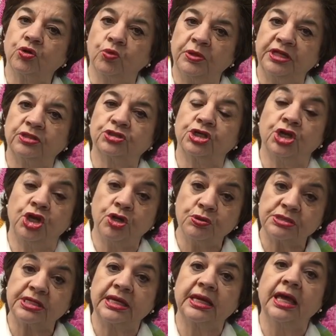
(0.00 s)
quilt
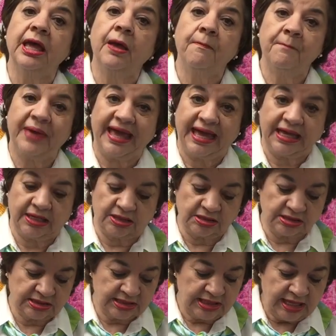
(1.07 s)
using
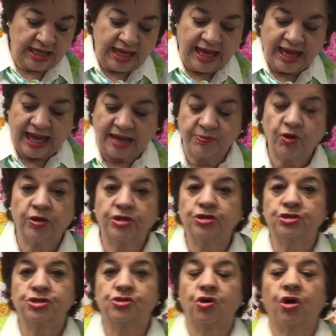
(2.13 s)
panels. I'm going to
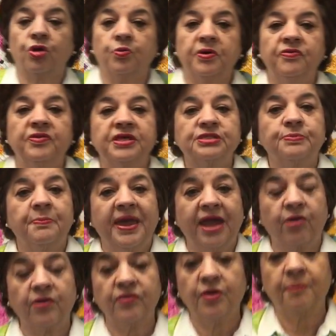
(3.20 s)
start with this Baron the